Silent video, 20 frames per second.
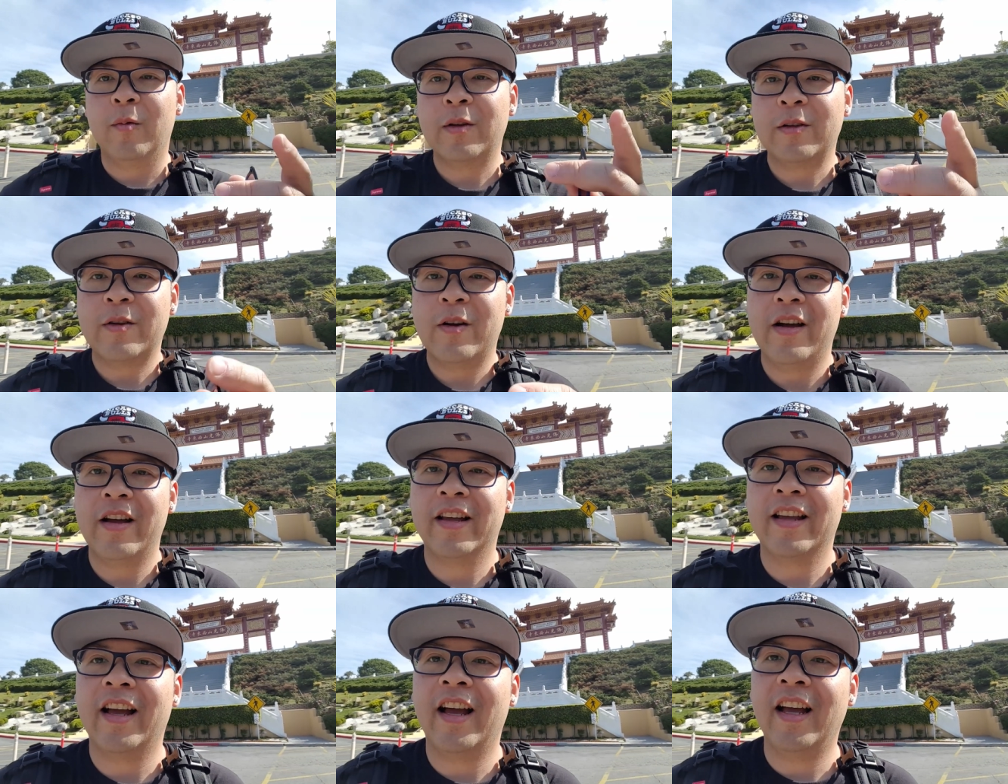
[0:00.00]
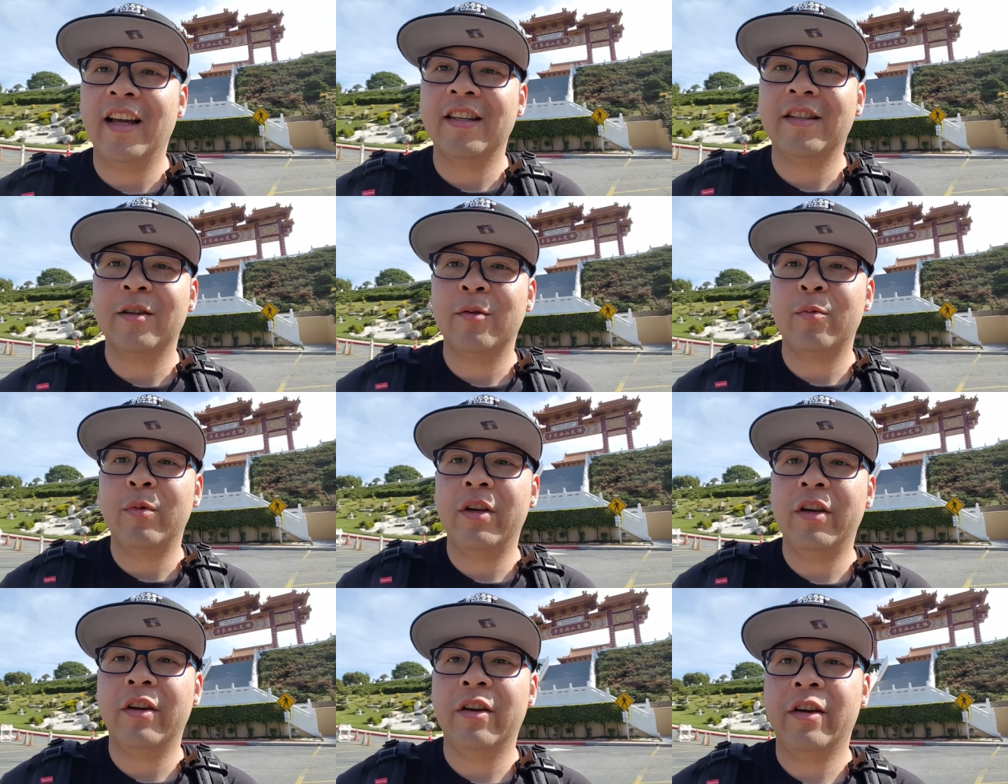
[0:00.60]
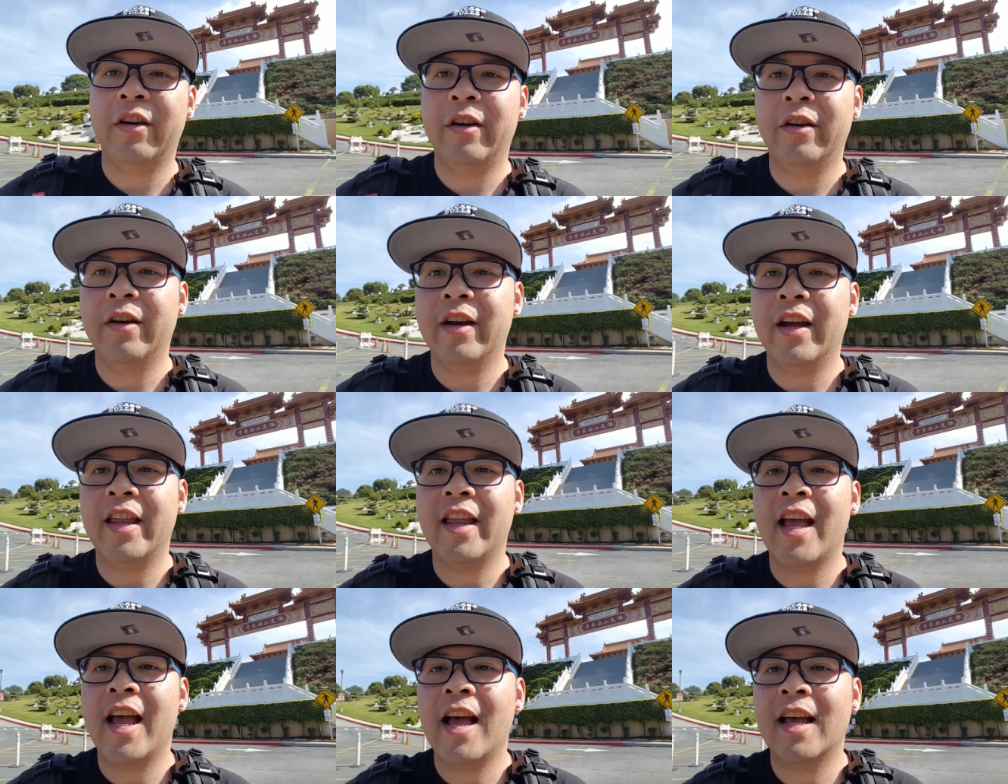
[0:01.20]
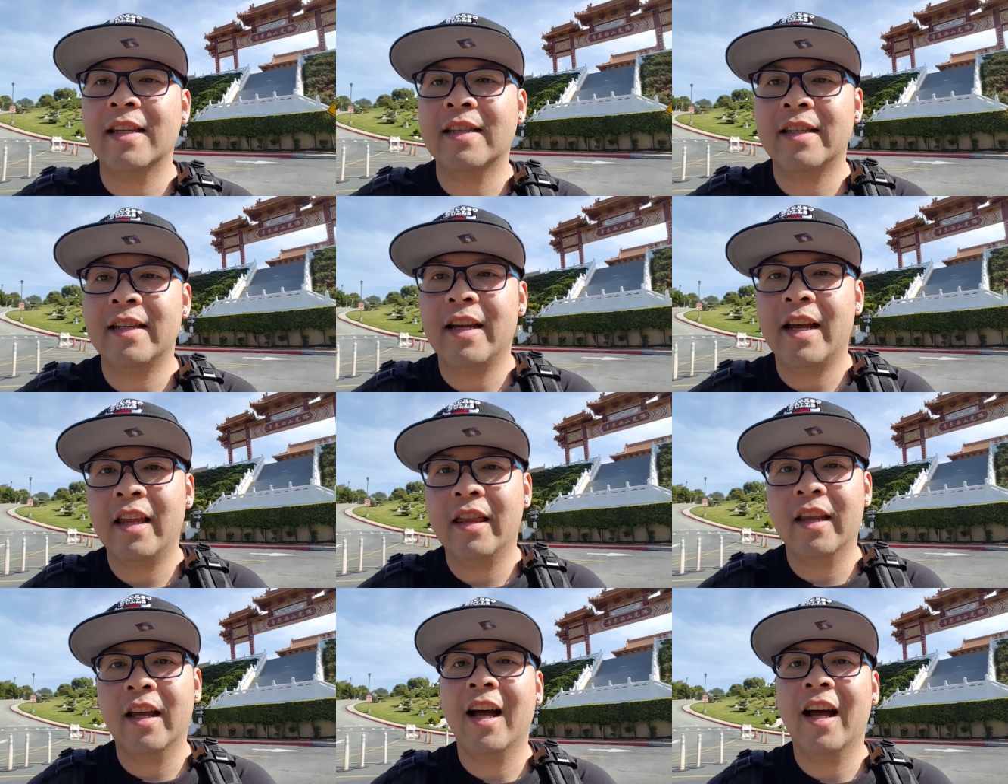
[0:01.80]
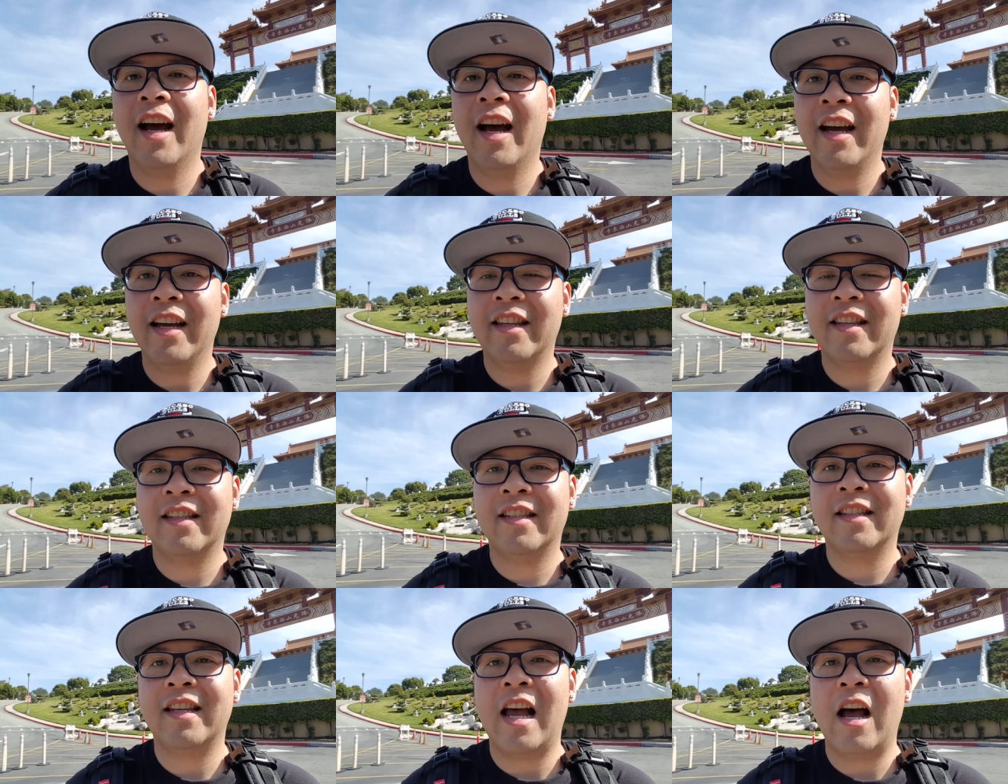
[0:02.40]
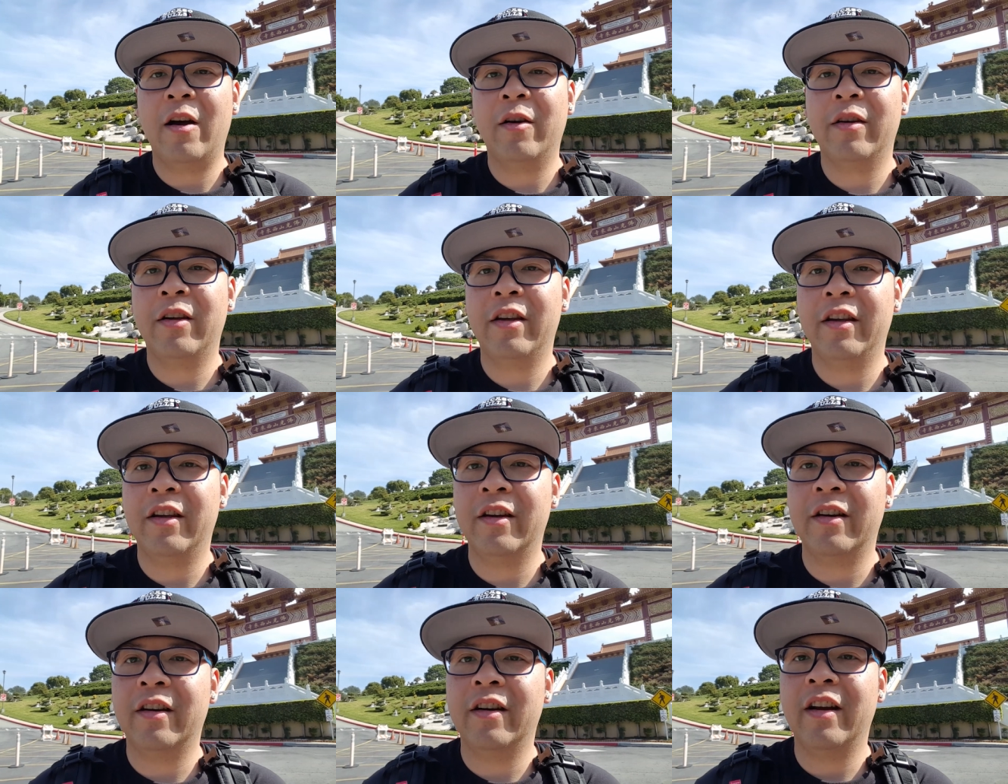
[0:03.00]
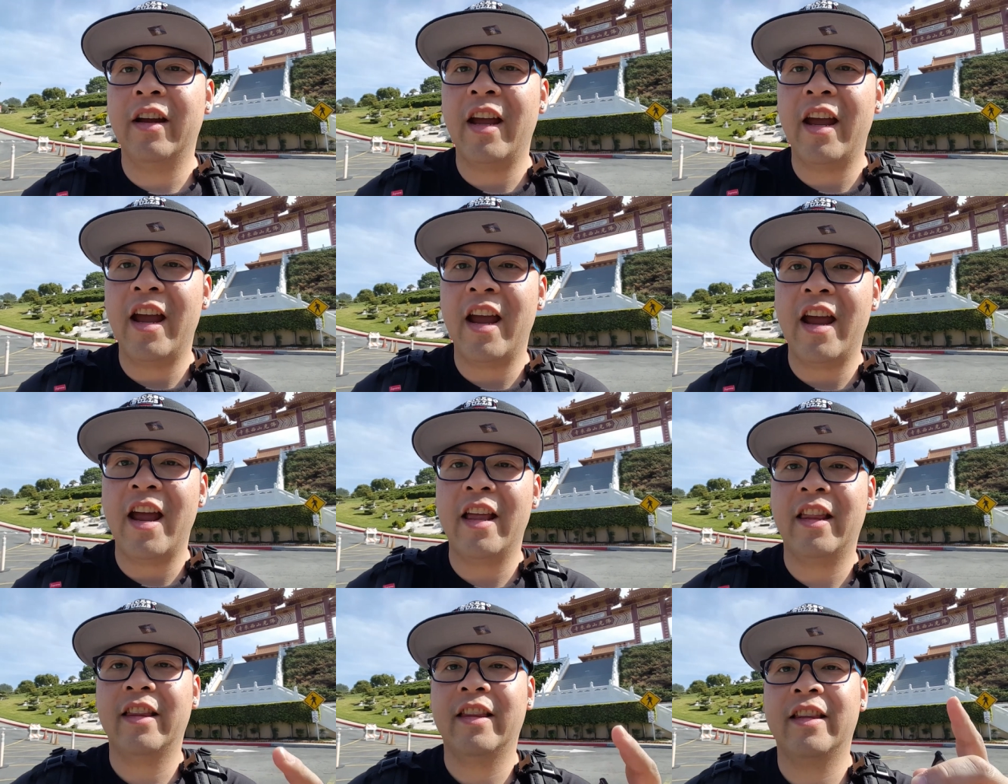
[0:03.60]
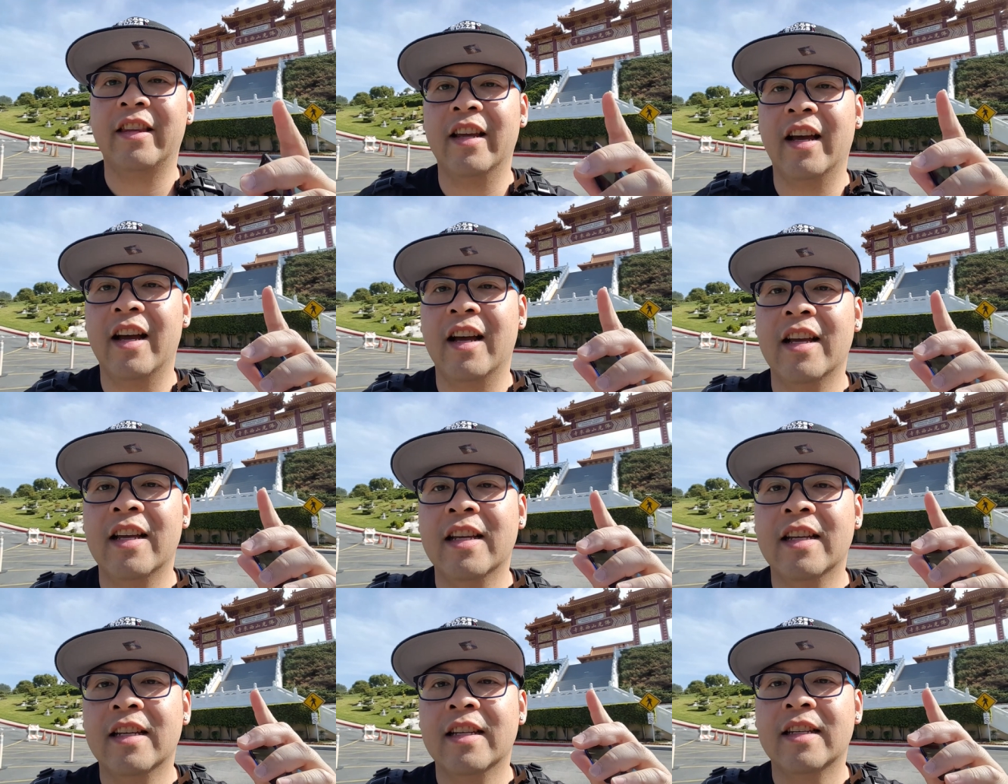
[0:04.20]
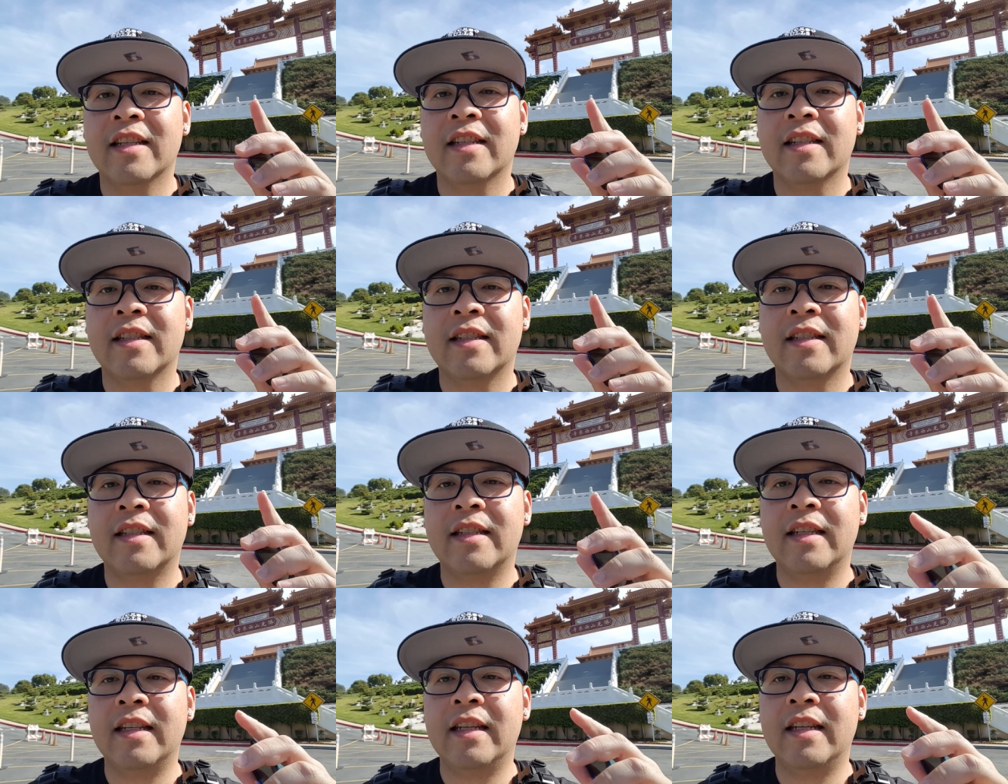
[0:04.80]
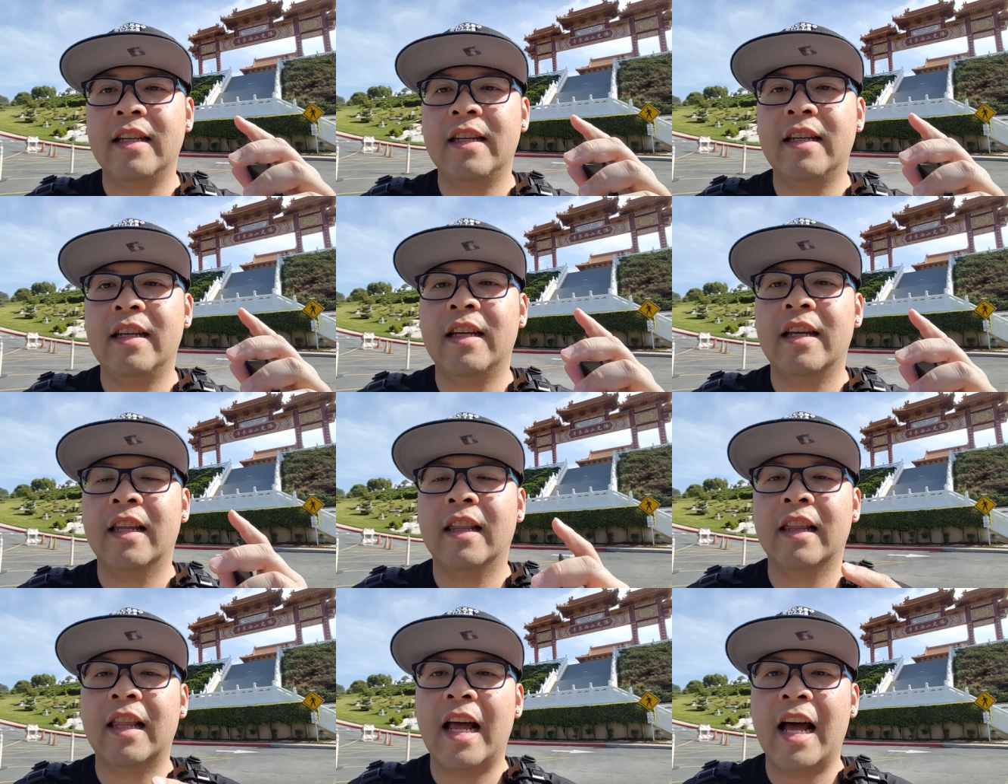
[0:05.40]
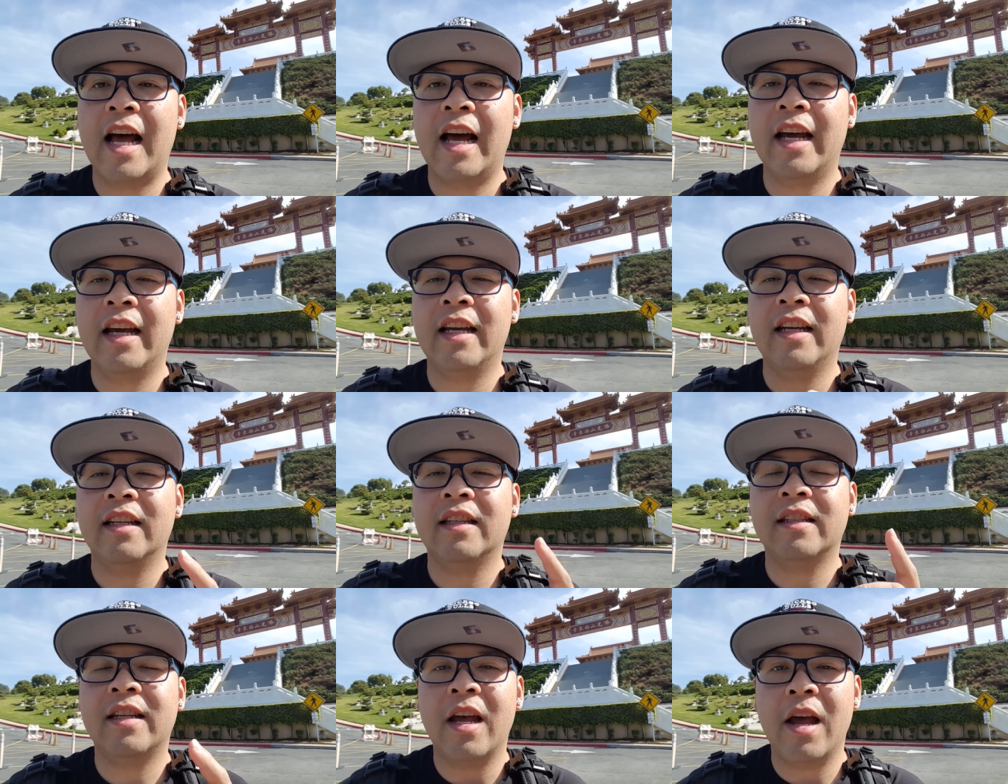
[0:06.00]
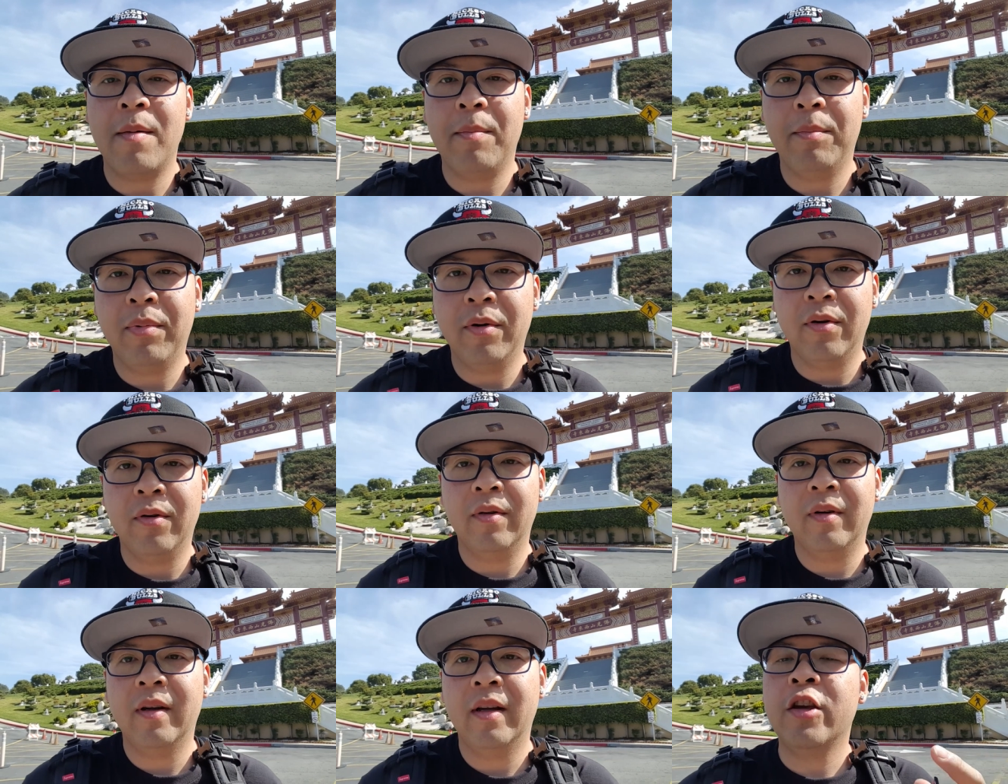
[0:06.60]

What's going on guys? So we are here in Hacienda Heights out here at the Hsi Lai Temple.